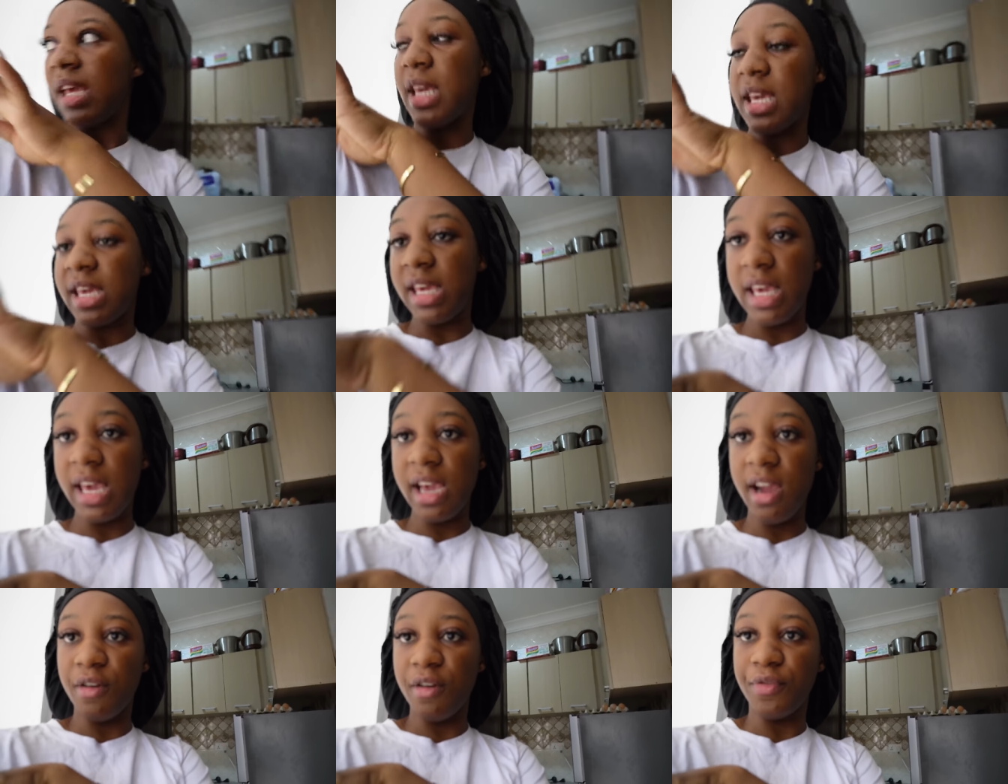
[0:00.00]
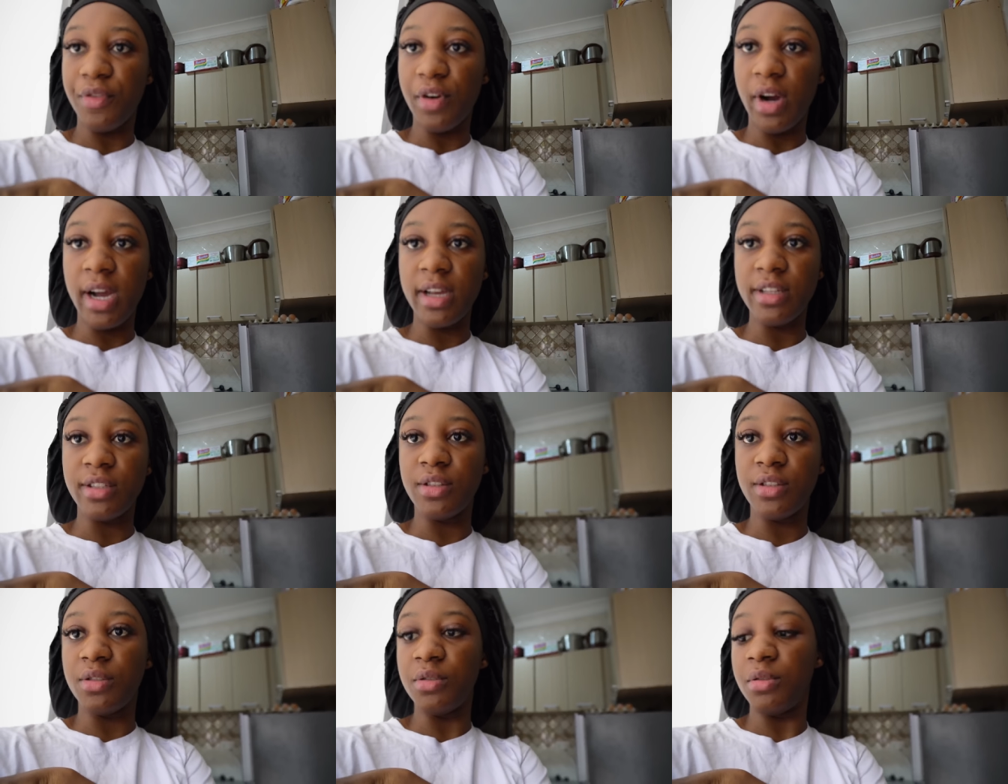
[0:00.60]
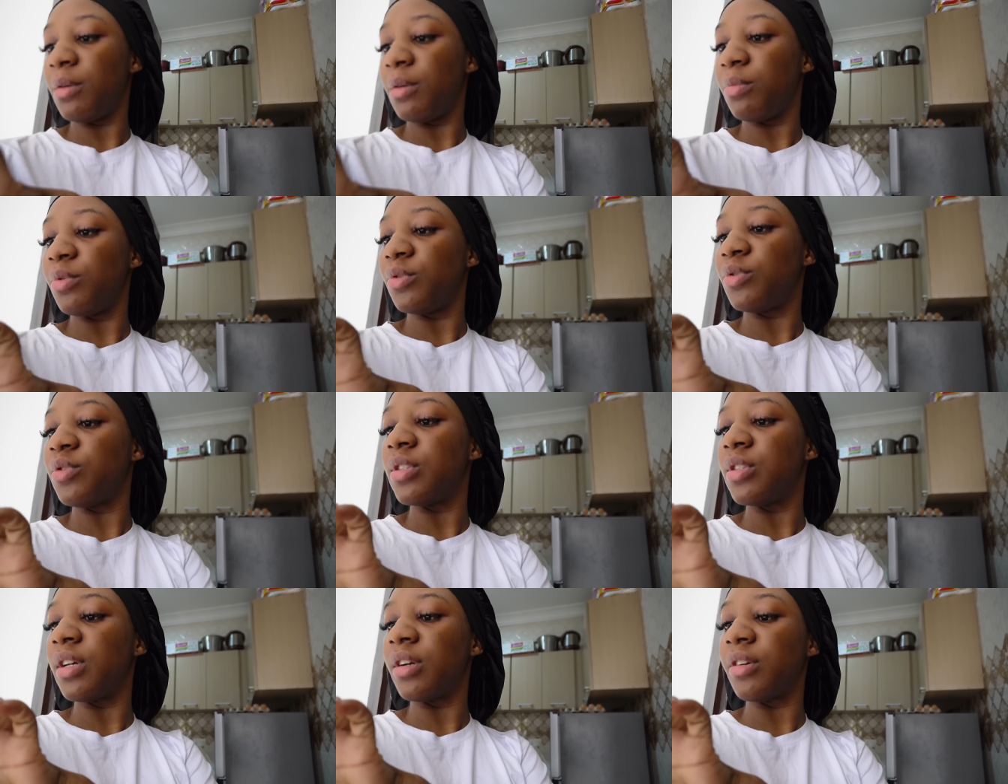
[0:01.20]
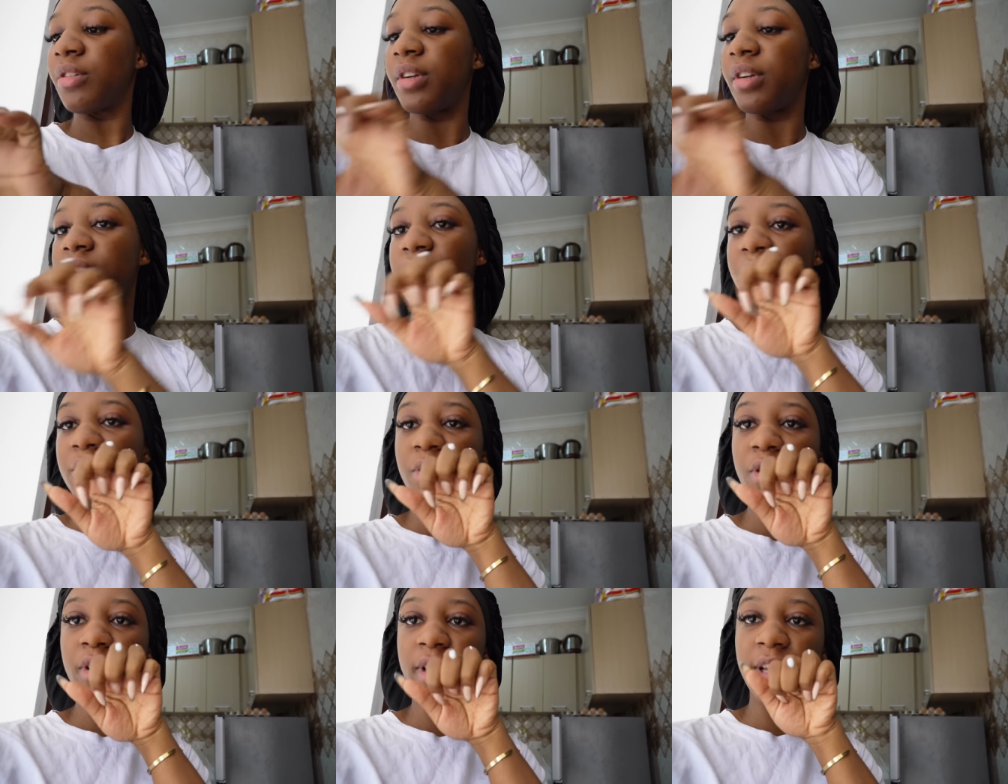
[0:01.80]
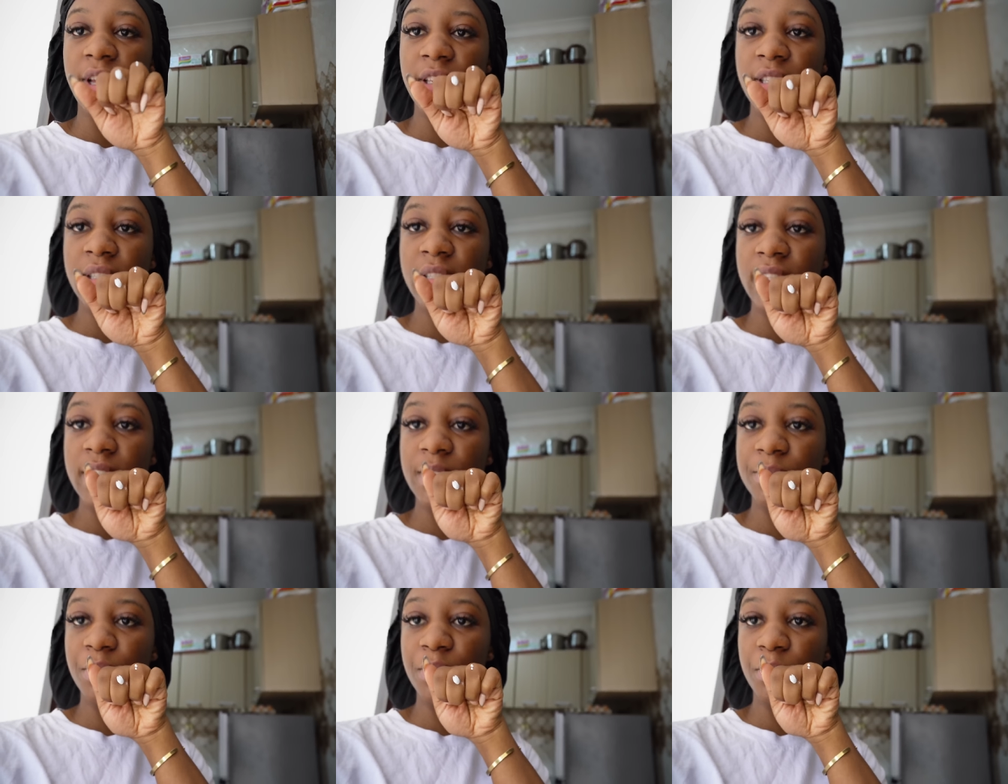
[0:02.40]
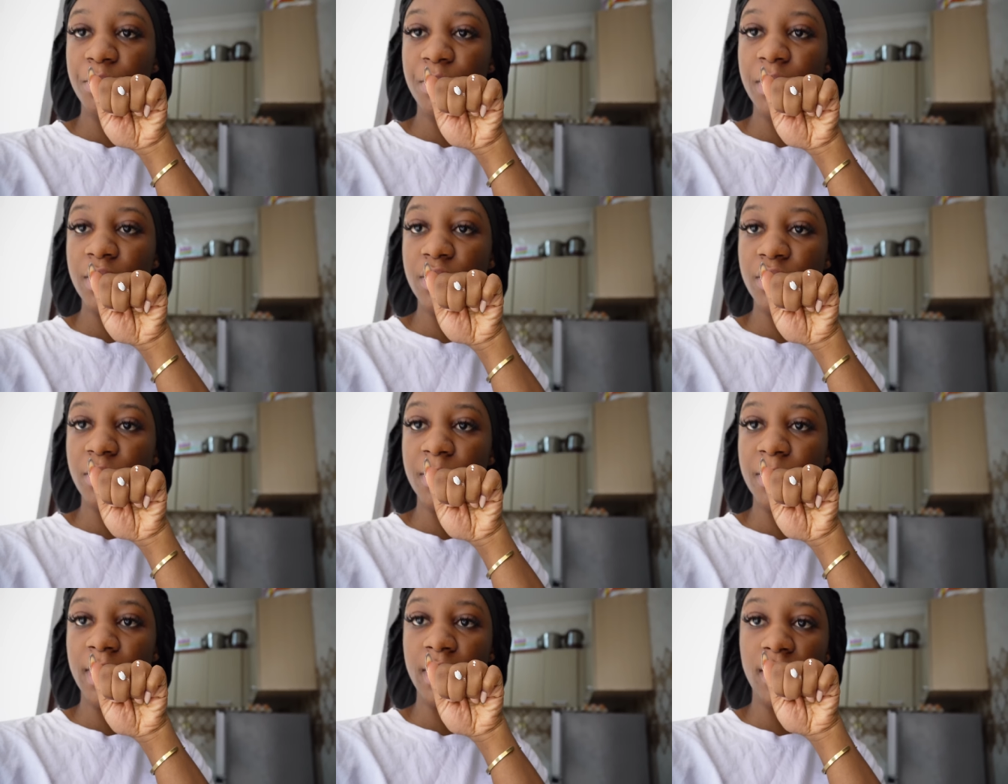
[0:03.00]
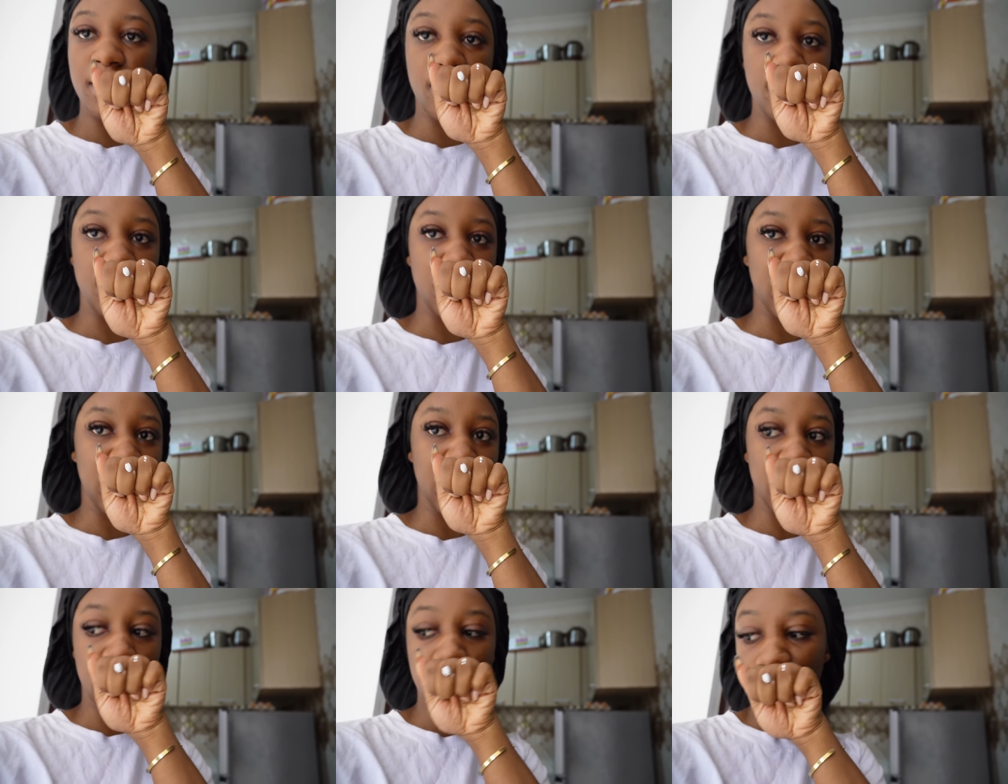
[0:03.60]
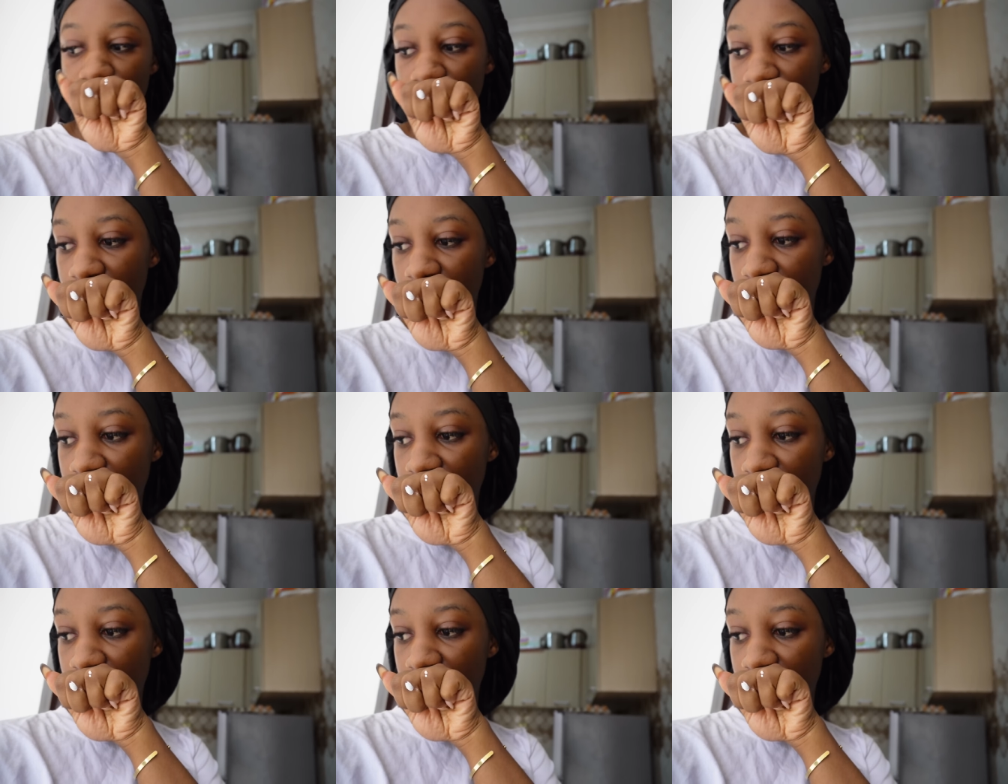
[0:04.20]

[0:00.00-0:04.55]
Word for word: here for us to be able to decorate. Oh God, I just spilled paint on my knuckles.